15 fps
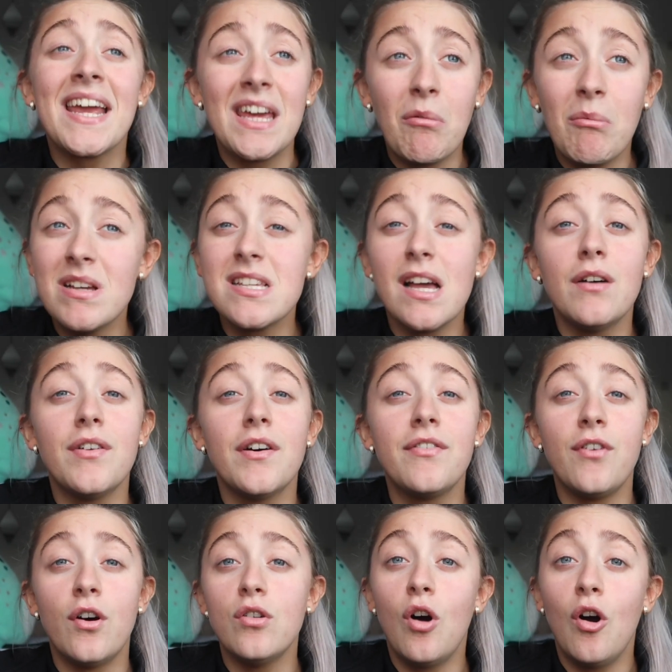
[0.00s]
gave myself a
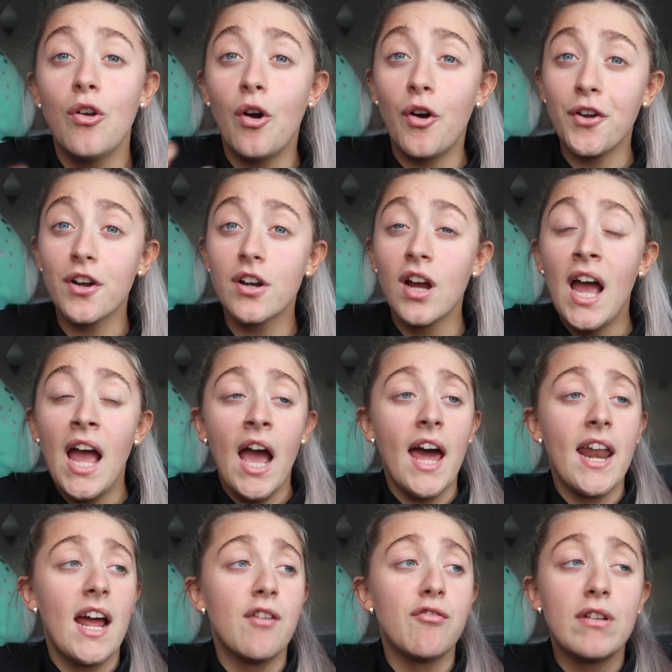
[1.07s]
full-on hour
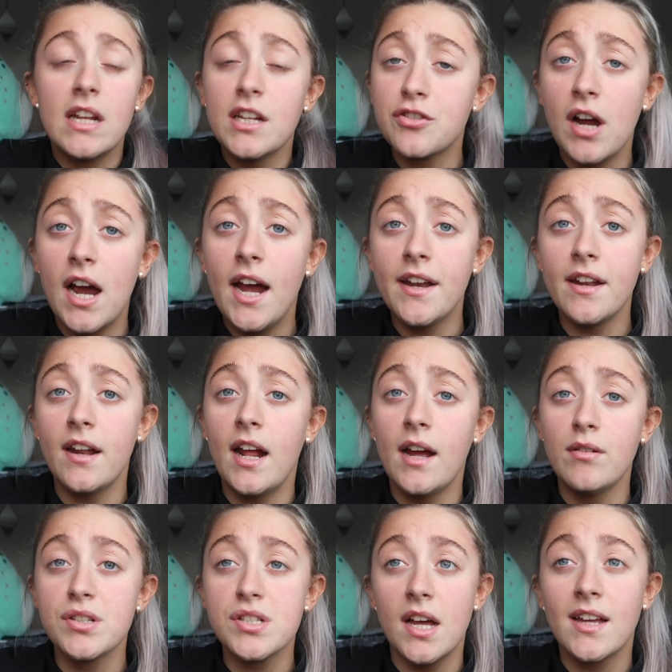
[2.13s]
and I really tried, and I
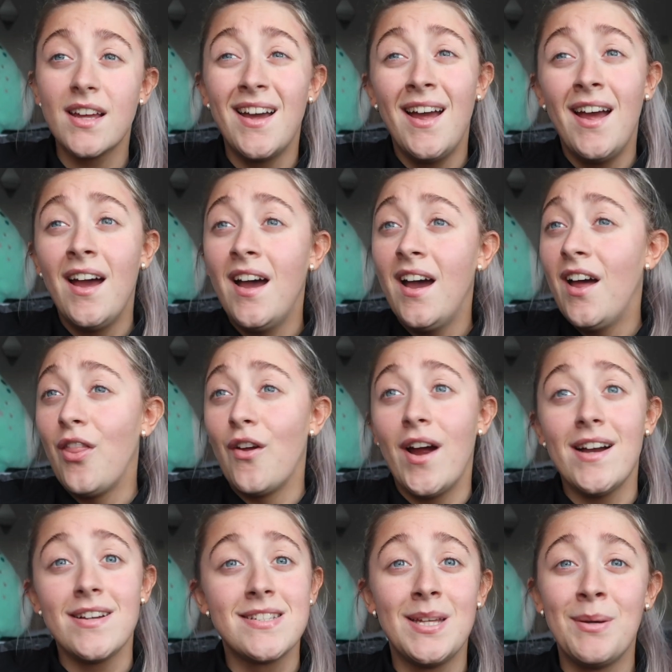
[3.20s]
was like, there
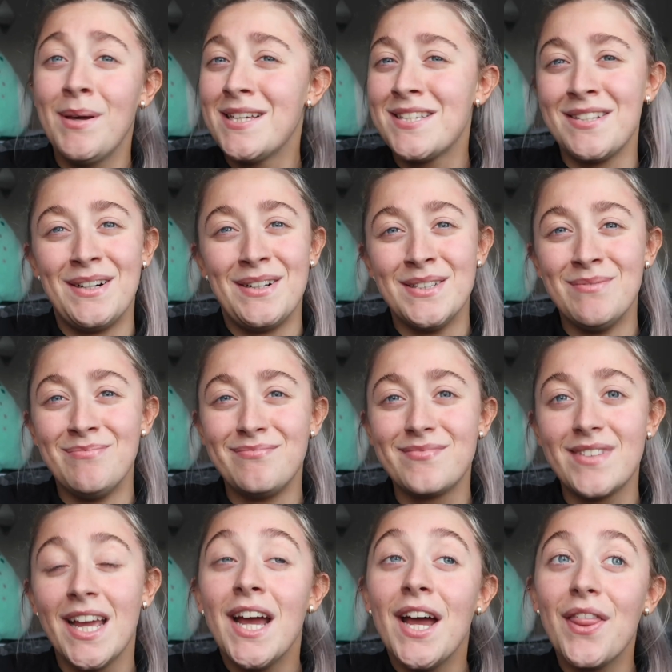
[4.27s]
has to be something.
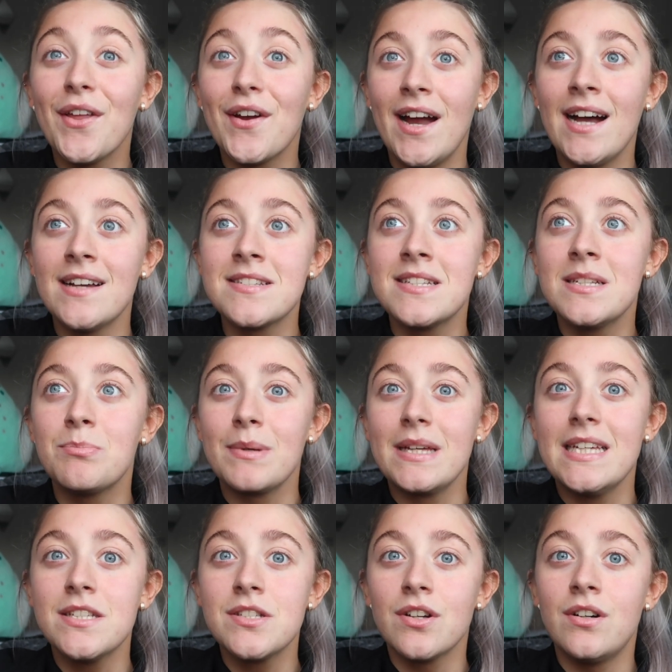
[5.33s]
There has to
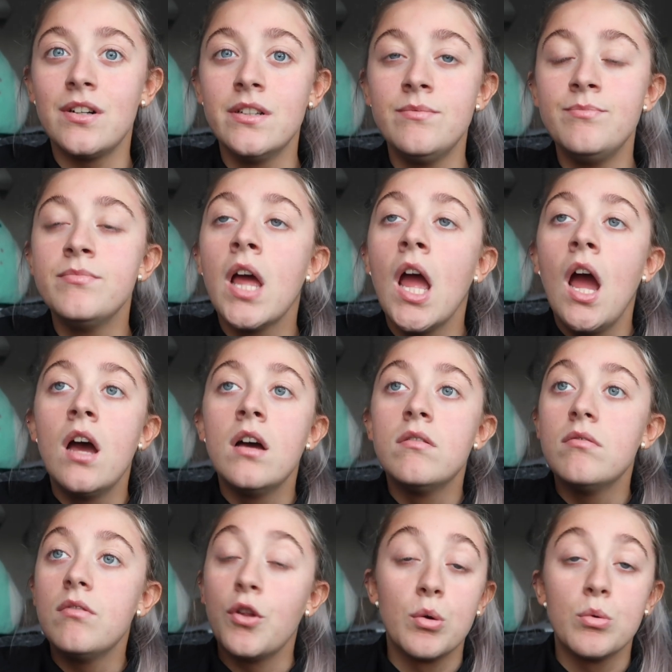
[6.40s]
be something.
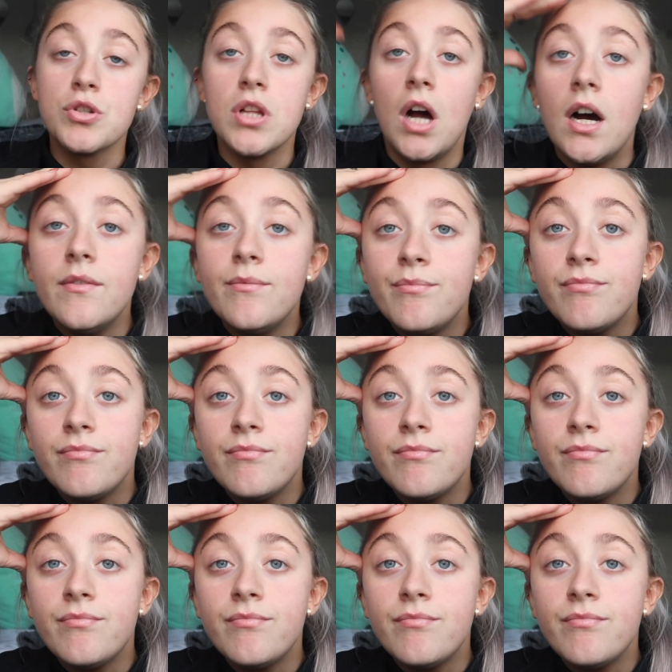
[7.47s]
There was nothing.